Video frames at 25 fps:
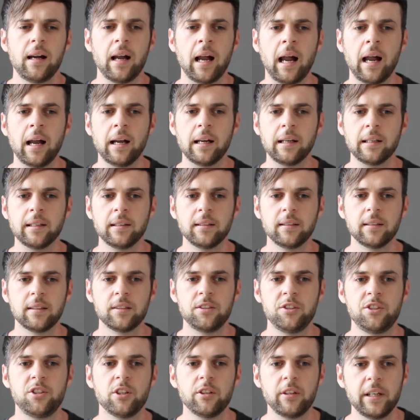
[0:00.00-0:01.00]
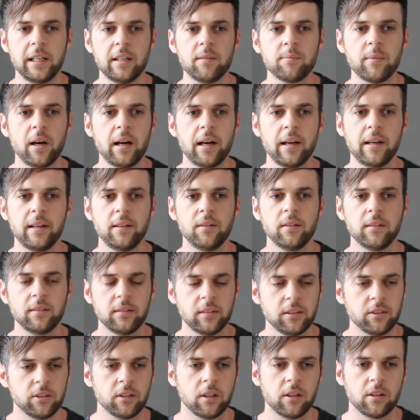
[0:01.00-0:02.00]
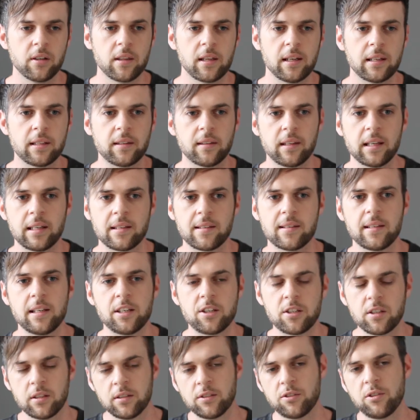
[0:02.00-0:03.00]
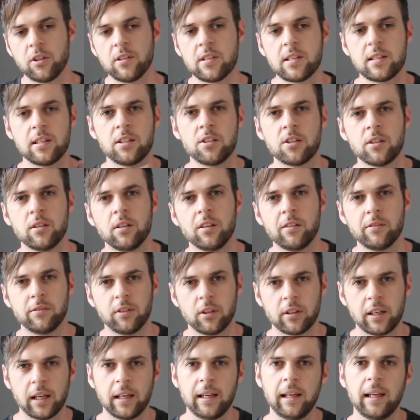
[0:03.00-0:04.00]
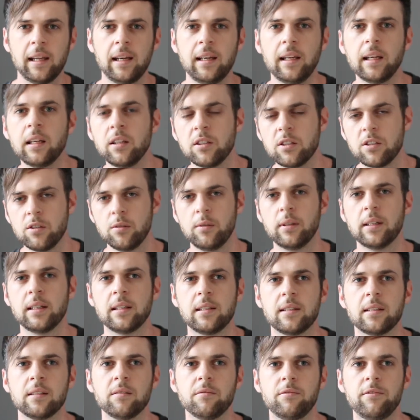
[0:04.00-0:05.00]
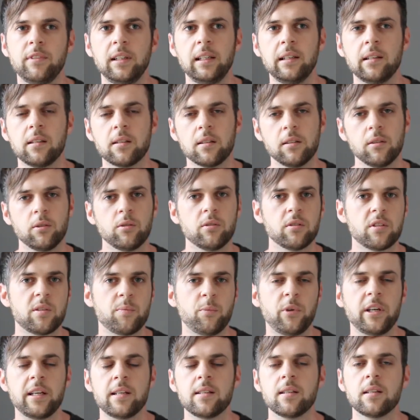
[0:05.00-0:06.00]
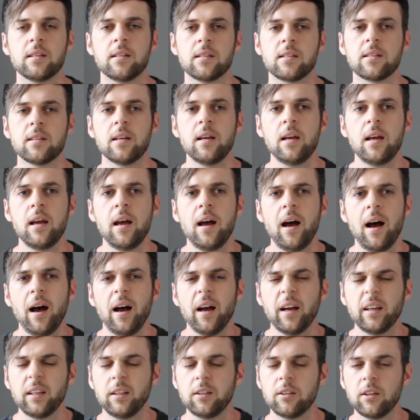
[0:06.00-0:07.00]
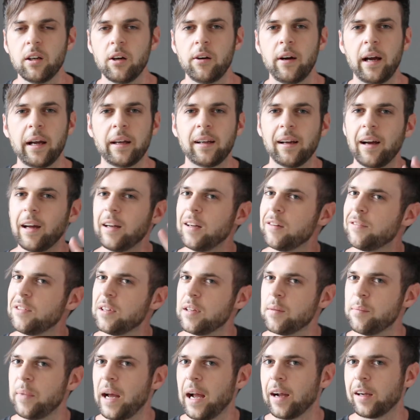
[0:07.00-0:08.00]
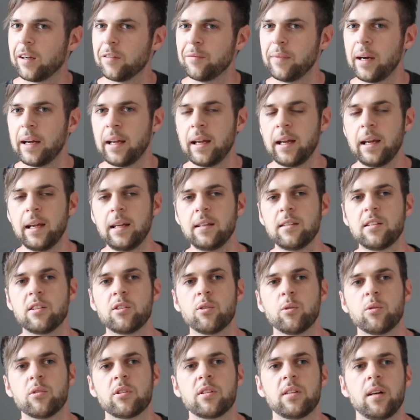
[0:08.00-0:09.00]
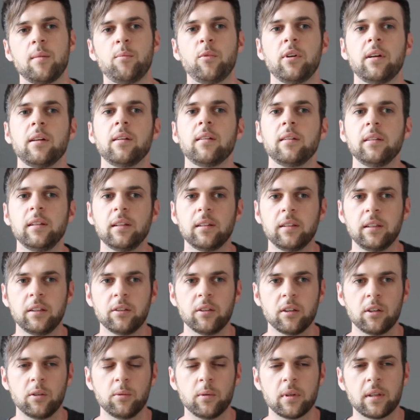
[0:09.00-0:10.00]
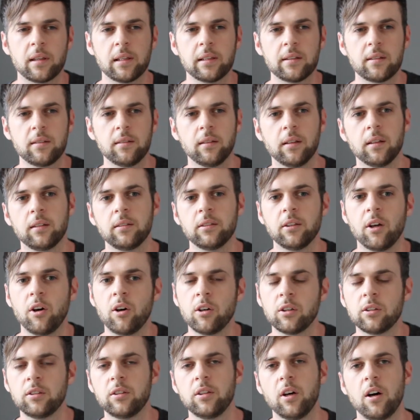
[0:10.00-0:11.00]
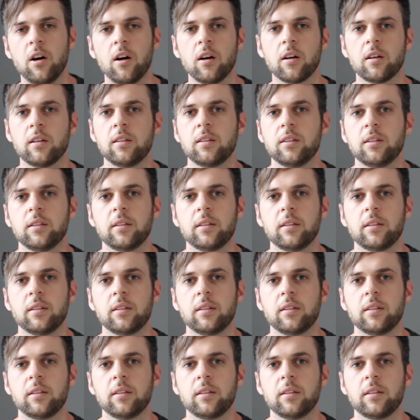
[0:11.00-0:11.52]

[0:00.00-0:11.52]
And during my, that session transition of, getting into it and feeling the Lord's presence, I kind of in the back of my head saw someone, with long, dark,